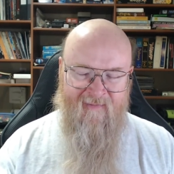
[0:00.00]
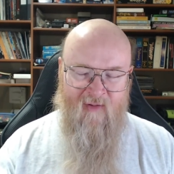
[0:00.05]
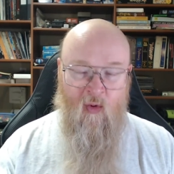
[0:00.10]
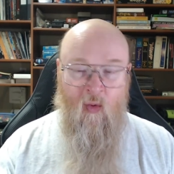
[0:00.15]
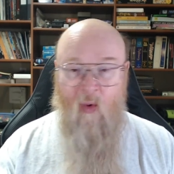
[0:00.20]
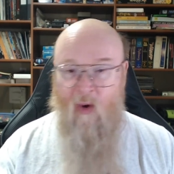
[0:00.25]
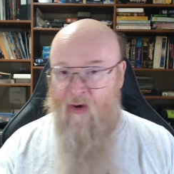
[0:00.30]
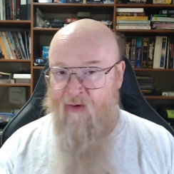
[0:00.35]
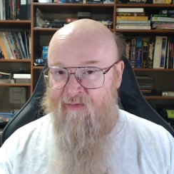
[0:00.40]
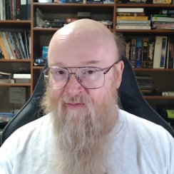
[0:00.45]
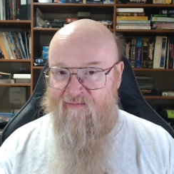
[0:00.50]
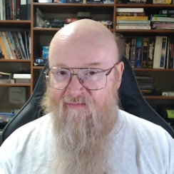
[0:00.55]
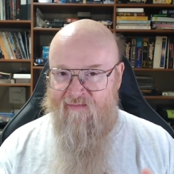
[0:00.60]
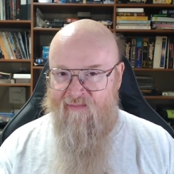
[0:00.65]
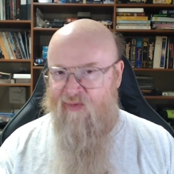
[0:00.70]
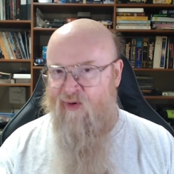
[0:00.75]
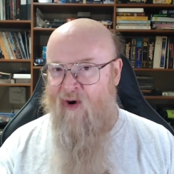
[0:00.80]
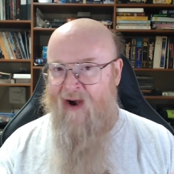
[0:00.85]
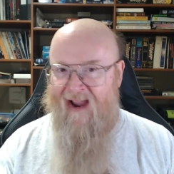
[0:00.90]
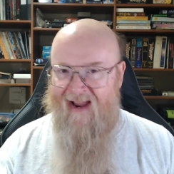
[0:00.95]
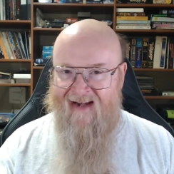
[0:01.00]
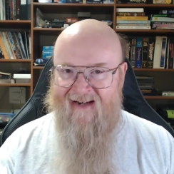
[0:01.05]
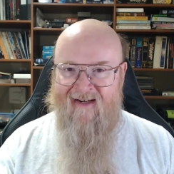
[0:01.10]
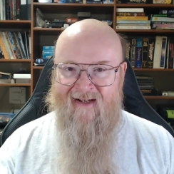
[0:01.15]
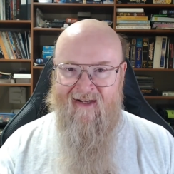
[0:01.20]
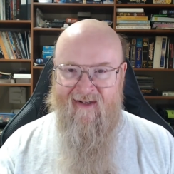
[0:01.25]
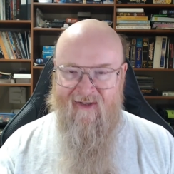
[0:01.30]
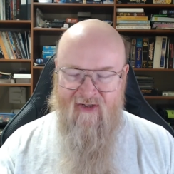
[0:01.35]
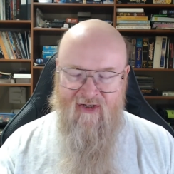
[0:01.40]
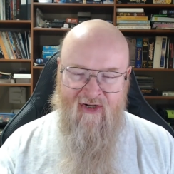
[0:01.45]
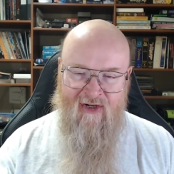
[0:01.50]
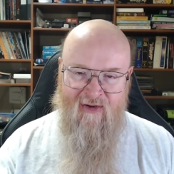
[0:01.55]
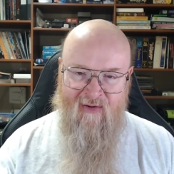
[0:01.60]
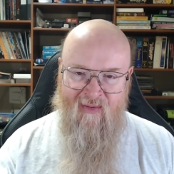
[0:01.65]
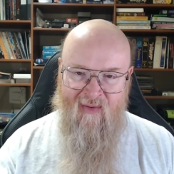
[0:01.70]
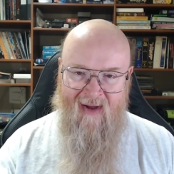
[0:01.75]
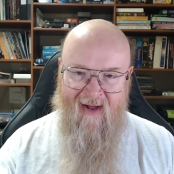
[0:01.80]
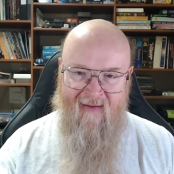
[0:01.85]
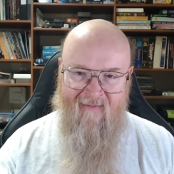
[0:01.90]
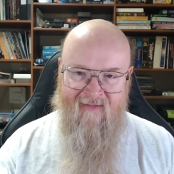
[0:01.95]
quote brain
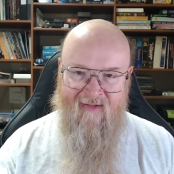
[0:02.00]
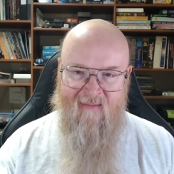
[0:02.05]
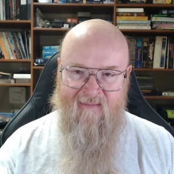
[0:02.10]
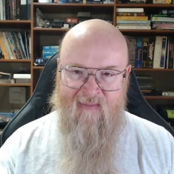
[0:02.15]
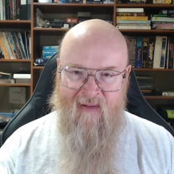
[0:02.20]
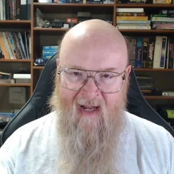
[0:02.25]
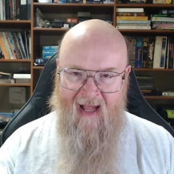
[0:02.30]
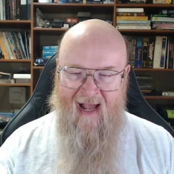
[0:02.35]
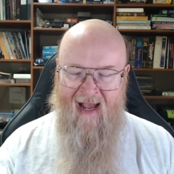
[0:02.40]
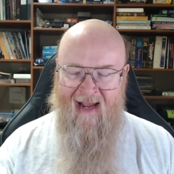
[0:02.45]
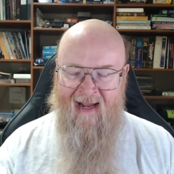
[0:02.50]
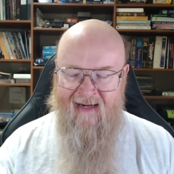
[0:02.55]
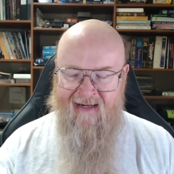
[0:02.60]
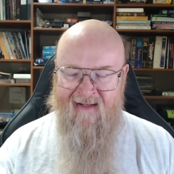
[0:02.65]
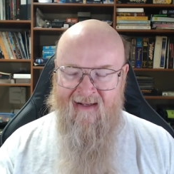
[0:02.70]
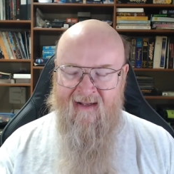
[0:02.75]
tissue of the blight